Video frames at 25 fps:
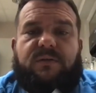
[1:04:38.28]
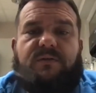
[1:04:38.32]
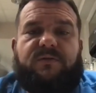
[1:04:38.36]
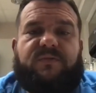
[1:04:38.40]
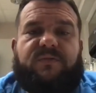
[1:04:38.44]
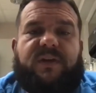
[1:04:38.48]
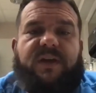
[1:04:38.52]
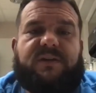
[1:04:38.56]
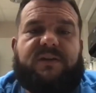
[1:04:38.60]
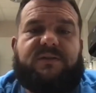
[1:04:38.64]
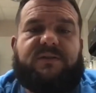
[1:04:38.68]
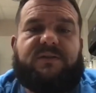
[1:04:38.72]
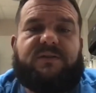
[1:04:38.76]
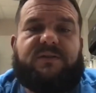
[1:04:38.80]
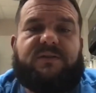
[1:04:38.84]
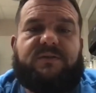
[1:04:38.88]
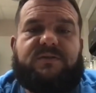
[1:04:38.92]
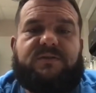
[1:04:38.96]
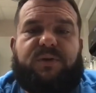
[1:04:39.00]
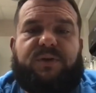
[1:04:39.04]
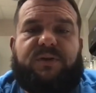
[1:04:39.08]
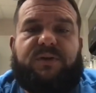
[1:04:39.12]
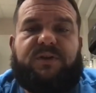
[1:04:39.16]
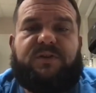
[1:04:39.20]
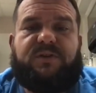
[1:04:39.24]
Other
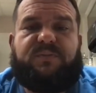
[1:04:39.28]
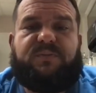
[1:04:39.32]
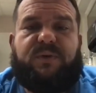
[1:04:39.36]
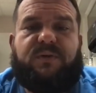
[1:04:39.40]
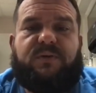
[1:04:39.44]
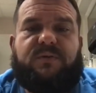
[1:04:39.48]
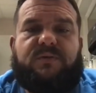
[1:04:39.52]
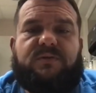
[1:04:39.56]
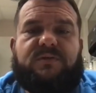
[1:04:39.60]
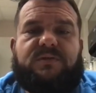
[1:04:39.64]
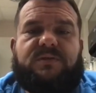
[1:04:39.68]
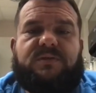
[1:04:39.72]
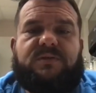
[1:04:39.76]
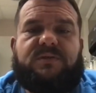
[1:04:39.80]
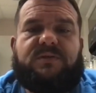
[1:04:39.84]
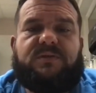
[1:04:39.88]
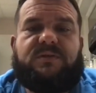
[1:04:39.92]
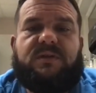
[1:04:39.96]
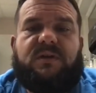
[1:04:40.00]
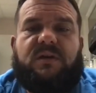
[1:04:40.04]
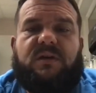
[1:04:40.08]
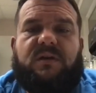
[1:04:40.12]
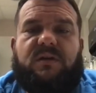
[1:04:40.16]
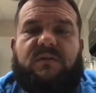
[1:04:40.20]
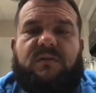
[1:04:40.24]
factors
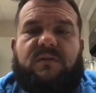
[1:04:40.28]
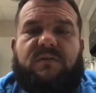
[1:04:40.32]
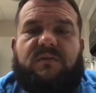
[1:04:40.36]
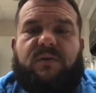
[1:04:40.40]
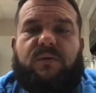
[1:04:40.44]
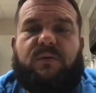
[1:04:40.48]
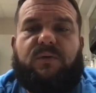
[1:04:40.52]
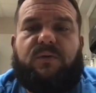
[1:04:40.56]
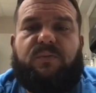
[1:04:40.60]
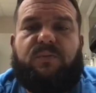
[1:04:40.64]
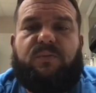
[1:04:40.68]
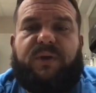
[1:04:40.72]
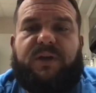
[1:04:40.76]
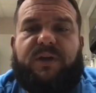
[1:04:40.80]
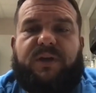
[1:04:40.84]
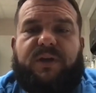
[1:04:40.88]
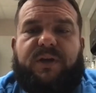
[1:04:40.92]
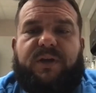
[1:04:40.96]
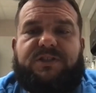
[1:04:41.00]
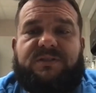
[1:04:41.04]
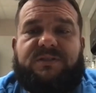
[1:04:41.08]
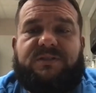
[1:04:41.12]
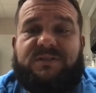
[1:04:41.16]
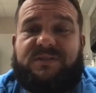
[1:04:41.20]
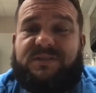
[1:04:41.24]
predisposed of
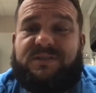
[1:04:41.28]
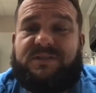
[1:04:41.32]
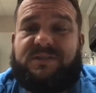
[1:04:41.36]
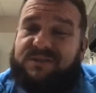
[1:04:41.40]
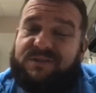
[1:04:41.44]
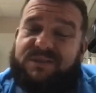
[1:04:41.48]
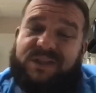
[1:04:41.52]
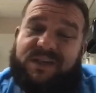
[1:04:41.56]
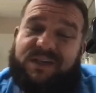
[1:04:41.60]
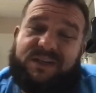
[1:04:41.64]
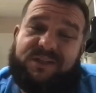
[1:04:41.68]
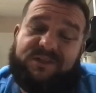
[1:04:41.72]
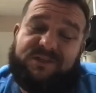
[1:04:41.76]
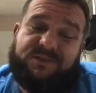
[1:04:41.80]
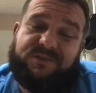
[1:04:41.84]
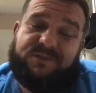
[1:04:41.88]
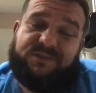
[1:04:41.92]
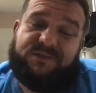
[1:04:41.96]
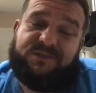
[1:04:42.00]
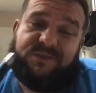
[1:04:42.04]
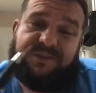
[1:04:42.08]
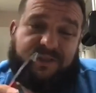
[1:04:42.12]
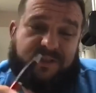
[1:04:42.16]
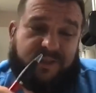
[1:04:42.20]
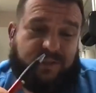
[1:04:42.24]
older patients and serious
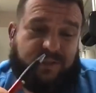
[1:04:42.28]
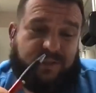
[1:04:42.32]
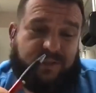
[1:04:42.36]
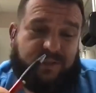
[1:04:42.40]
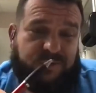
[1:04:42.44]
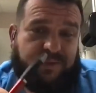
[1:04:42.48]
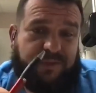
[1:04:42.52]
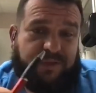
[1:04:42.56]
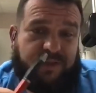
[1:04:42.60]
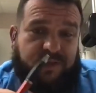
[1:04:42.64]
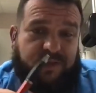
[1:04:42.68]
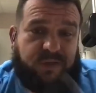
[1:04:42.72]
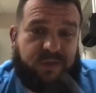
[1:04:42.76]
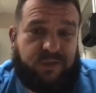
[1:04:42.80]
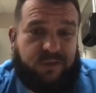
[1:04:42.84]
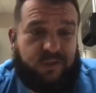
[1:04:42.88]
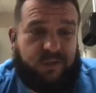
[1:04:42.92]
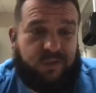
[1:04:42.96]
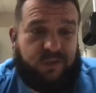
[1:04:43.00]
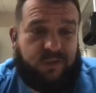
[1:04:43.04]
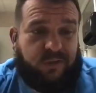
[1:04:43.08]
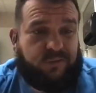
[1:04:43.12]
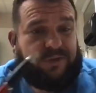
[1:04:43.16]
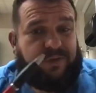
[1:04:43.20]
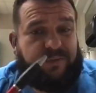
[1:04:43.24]
head injuries
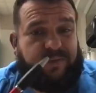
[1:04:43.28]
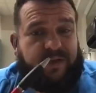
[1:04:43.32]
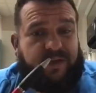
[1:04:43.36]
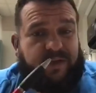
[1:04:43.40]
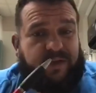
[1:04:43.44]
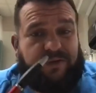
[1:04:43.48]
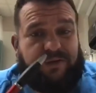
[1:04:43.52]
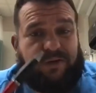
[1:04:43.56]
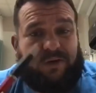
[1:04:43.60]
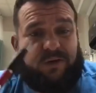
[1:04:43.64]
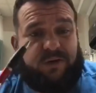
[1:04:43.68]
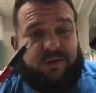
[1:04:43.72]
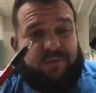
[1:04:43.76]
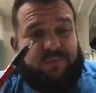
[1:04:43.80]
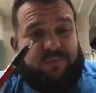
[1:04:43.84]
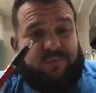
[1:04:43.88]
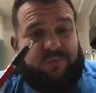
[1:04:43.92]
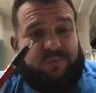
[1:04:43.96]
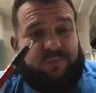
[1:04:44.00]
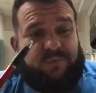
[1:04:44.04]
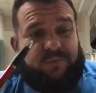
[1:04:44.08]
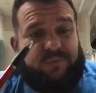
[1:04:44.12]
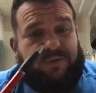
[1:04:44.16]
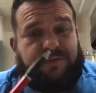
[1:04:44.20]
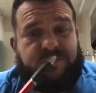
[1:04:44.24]
include long-term
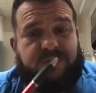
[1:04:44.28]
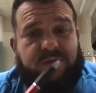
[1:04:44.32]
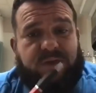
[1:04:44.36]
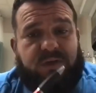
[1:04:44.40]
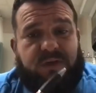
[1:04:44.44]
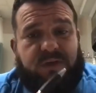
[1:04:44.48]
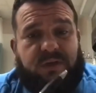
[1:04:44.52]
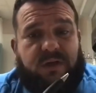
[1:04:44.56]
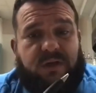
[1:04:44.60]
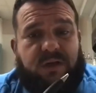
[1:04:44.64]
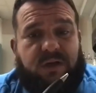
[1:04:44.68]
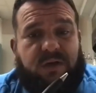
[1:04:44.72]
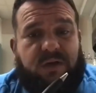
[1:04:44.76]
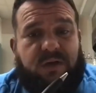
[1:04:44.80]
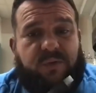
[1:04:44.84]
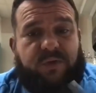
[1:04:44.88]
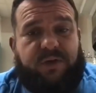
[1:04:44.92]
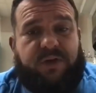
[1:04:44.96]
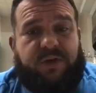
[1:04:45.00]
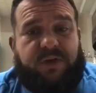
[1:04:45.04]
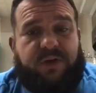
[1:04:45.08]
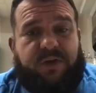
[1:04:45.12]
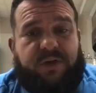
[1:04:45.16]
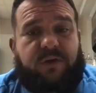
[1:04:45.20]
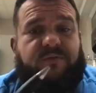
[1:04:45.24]
alcohol abuse,
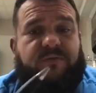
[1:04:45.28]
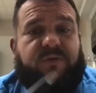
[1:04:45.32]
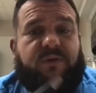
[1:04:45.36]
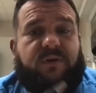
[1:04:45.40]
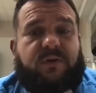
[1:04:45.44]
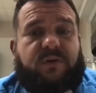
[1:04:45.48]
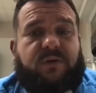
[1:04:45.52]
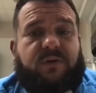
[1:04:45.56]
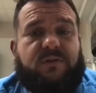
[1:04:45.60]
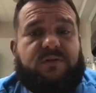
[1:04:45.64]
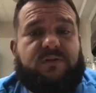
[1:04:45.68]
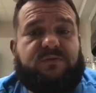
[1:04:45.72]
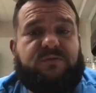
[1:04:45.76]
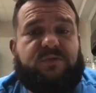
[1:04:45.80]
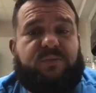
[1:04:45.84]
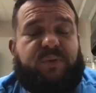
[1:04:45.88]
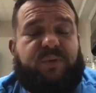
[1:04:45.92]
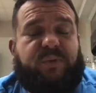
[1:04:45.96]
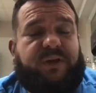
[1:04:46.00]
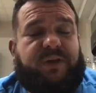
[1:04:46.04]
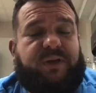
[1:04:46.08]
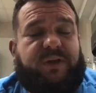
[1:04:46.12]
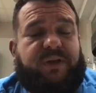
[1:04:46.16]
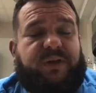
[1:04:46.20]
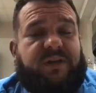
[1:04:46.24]
recurrent
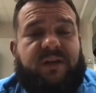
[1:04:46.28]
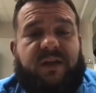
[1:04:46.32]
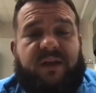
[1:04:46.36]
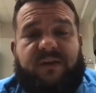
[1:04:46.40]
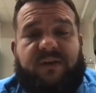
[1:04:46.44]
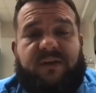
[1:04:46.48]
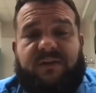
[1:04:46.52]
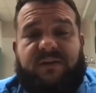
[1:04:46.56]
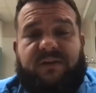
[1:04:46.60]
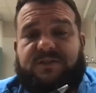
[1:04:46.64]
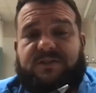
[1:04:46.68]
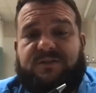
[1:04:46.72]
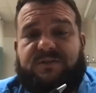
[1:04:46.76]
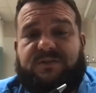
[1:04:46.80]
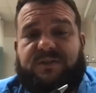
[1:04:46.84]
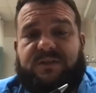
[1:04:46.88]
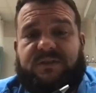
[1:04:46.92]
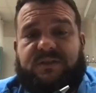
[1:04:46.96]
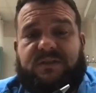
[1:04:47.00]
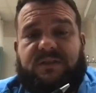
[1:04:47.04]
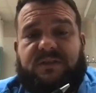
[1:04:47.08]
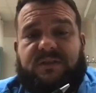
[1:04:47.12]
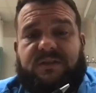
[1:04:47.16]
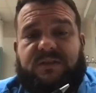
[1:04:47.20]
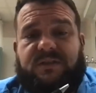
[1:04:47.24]
falls and repetitive head
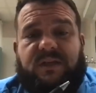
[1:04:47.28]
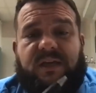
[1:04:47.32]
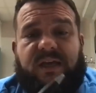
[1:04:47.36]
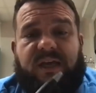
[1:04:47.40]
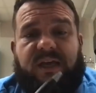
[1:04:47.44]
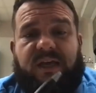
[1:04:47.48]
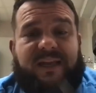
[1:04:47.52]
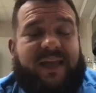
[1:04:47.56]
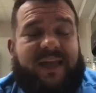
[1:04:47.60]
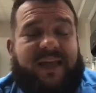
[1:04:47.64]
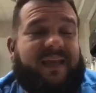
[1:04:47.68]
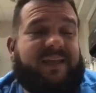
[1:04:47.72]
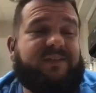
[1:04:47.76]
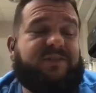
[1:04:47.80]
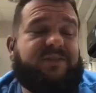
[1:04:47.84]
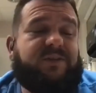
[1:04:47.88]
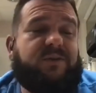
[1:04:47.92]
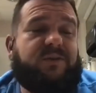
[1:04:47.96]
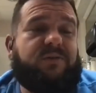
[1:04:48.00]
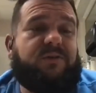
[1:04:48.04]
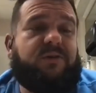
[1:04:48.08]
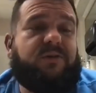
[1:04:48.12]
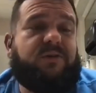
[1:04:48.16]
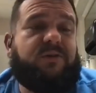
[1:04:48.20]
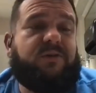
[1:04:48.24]
injuries, and
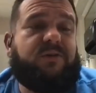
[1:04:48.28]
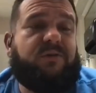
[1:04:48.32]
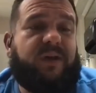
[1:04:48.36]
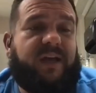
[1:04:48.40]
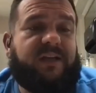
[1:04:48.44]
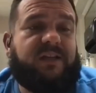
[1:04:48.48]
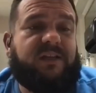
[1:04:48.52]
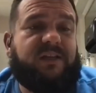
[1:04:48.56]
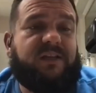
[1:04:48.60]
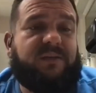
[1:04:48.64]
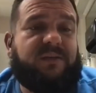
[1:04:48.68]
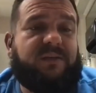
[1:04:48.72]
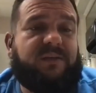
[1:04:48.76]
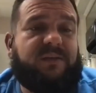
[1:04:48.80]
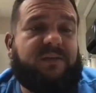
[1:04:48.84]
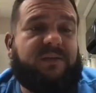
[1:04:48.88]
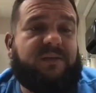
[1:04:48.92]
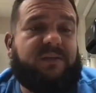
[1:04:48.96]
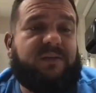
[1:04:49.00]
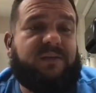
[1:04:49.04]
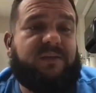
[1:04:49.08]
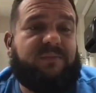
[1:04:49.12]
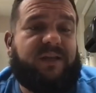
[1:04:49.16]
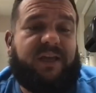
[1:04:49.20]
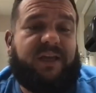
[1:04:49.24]

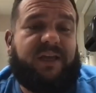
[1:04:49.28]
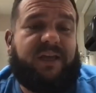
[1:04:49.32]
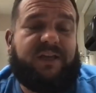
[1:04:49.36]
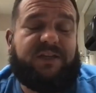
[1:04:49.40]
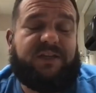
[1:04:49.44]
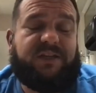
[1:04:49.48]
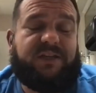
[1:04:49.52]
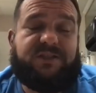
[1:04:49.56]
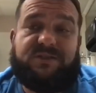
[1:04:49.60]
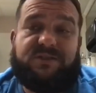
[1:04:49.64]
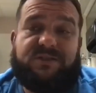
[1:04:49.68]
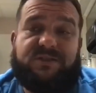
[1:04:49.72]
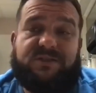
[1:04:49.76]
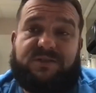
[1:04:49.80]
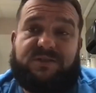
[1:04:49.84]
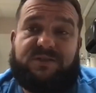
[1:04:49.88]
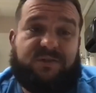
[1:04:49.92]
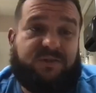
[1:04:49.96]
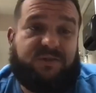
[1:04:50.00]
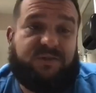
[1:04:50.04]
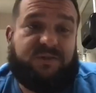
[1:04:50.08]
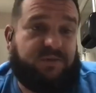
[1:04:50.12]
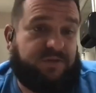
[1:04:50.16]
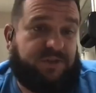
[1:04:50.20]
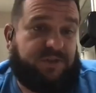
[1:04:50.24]
anticoagulant medications.
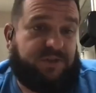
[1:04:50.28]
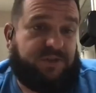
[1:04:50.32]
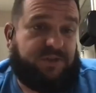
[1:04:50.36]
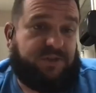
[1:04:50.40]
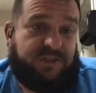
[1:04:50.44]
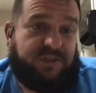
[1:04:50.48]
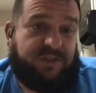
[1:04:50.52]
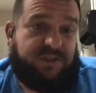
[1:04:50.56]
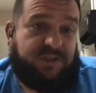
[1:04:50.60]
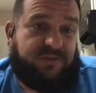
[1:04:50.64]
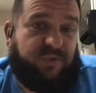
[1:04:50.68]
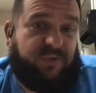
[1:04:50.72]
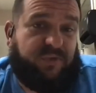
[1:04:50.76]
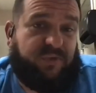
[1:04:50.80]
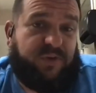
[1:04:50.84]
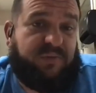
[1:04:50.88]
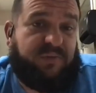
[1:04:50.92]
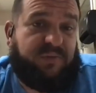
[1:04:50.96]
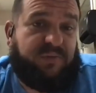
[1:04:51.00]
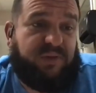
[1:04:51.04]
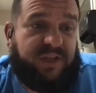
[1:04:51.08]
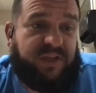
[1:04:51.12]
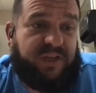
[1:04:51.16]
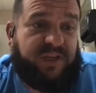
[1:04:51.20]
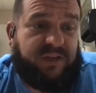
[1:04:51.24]
So they're just free
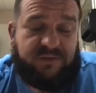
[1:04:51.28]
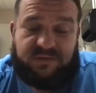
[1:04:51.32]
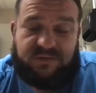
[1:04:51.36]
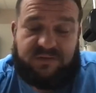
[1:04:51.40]
bleeders.